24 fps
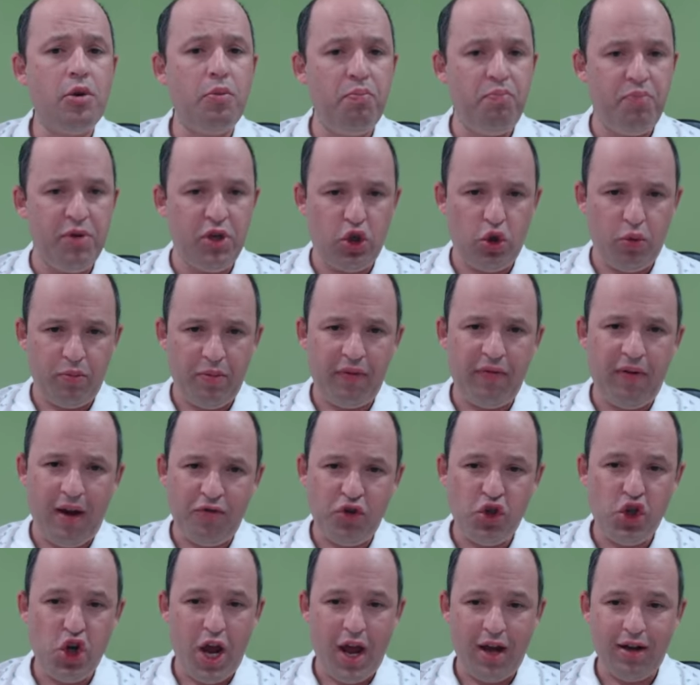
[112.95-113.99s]
bishop
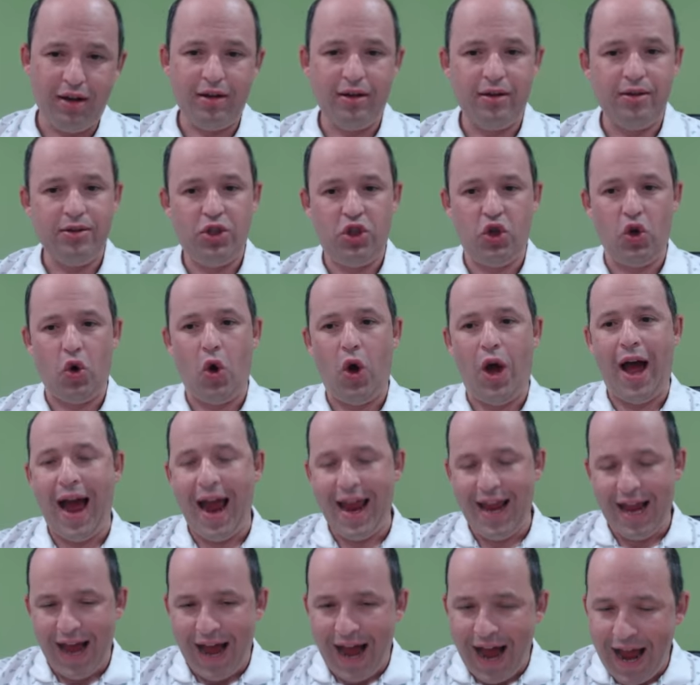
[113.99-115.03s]
b5 check. So
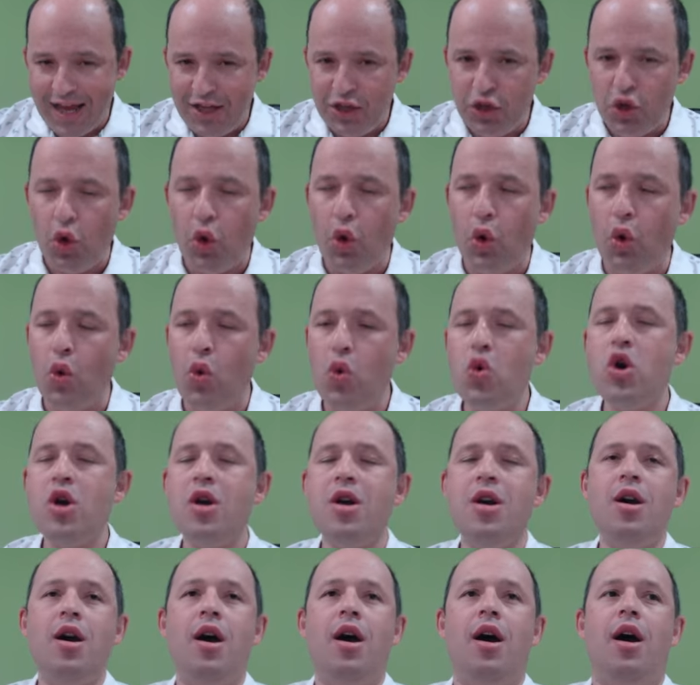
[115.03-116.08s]
I know
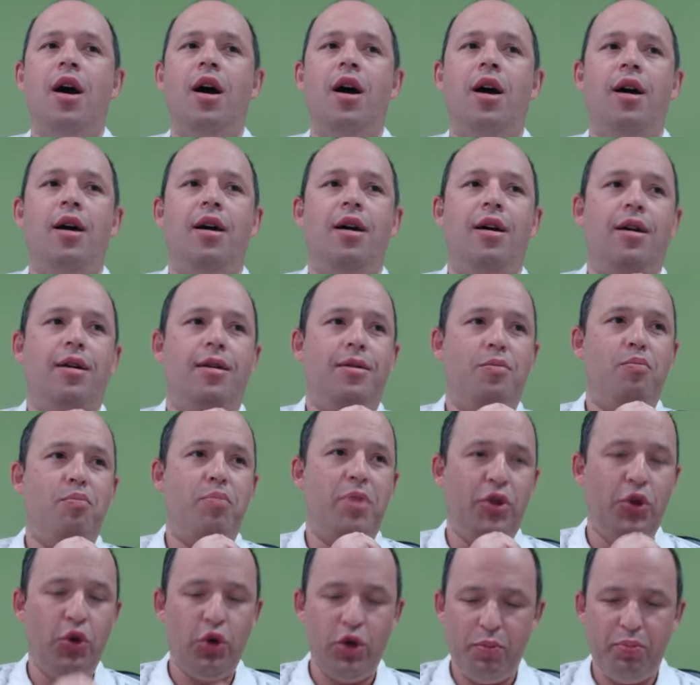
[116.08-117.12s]

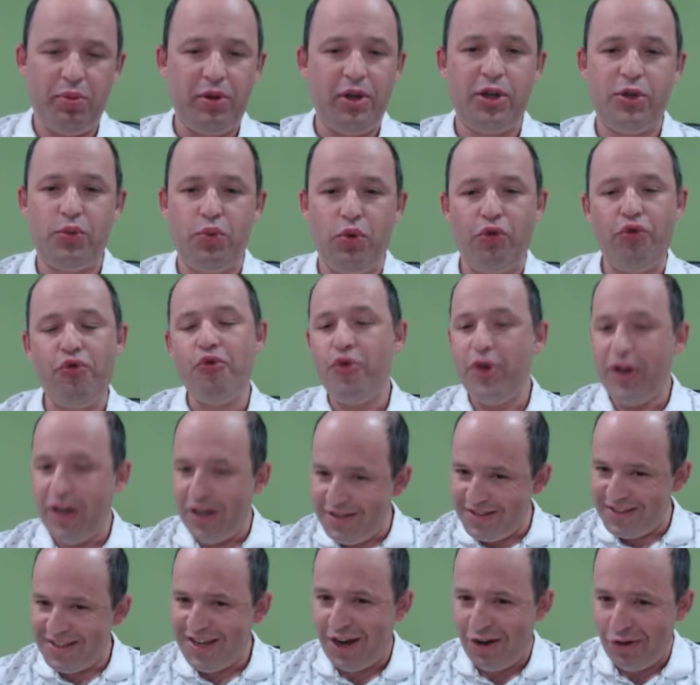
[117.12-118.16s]
Benoni players were really
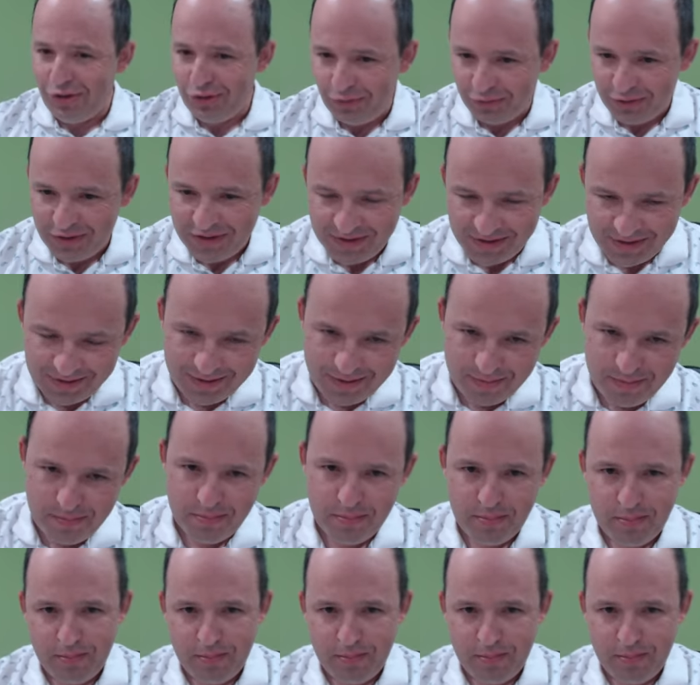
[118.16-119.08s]
scared of the system.